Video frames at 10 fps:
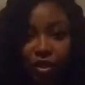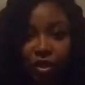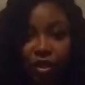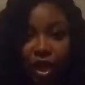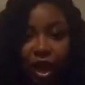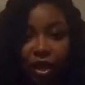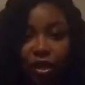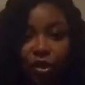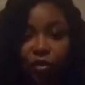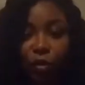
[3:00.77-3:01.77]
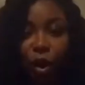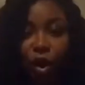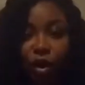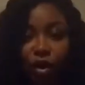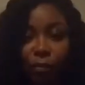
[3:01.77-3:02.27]
like you
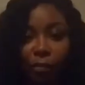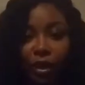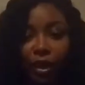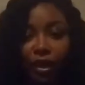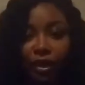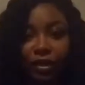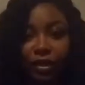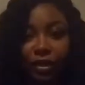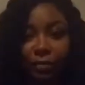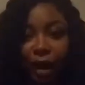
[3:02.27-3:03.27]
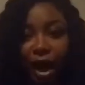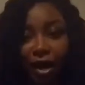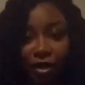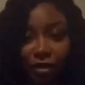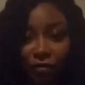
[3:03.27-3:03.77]
are planning the demise
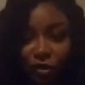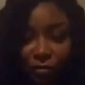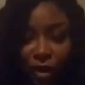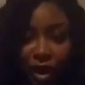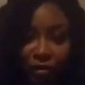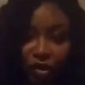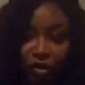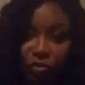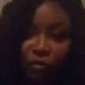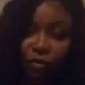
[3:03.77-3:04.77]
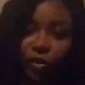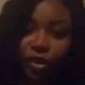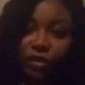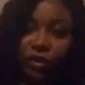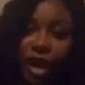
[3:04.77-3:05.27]
of your marriage before it
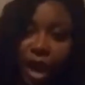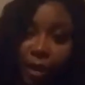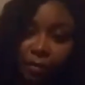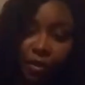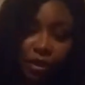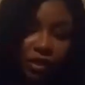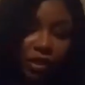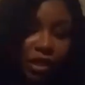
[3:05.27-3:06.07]
even happens,